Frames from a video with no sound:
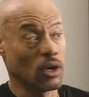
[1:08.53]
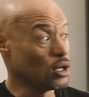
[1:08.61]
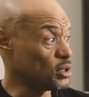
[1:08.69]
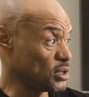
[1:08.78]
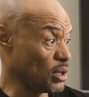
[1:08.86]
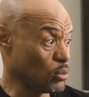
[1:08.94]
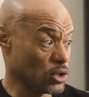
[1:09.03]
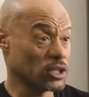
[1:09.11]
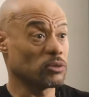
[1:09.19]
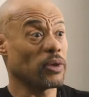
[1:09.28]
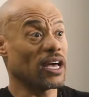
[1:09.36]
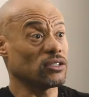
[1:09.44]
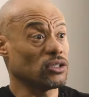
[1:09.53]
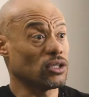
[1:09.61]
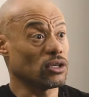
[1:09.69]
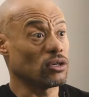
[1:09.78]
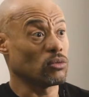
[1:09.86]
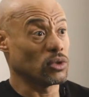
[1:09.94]
And same with this past
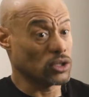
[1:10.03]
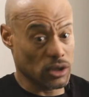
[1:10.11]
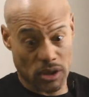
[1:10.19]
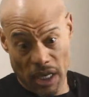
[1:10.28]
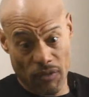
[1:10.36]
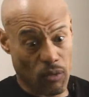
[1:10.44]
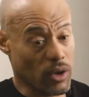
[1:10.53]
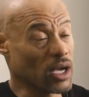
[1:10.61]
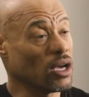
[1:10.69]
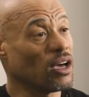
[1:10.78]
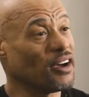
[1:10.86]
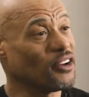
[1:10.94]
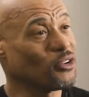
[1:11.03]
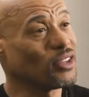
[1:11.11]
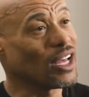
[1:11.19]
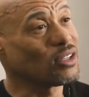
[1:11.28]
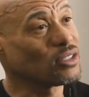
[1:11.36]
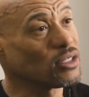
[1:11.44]
year. We just gave away
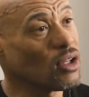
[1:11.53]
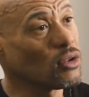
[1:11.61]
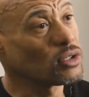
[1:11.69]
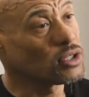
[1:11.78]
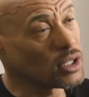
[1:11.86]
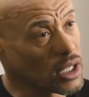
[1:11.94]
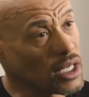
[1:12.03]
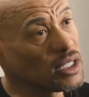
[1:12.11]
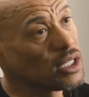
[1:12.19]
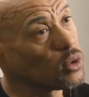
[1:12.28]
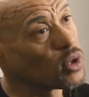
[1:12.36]
$100,000 to 19